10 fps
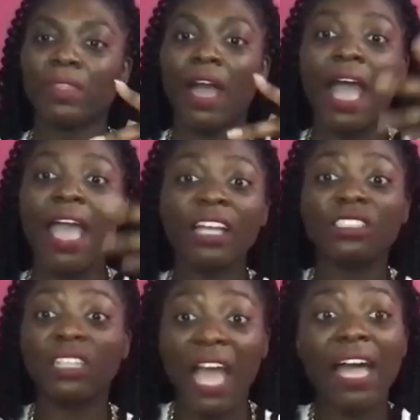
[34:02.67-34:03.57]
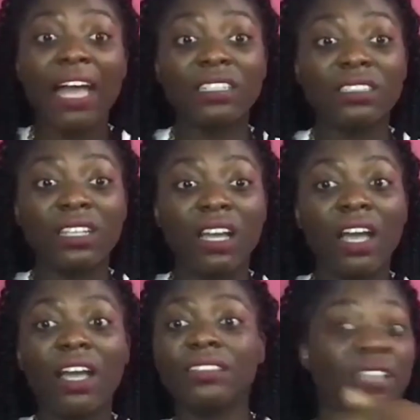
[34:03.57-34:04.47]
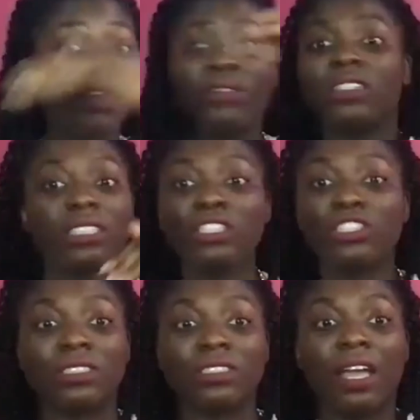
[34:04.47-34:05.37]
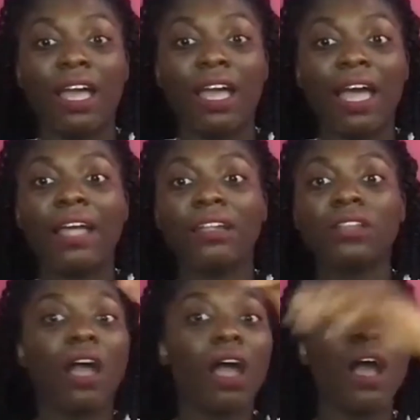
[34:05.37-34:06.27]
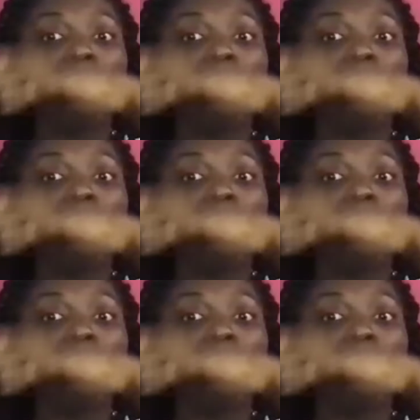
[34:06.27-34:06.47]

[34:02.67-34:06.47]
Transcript: actually had diverse teachers. And when I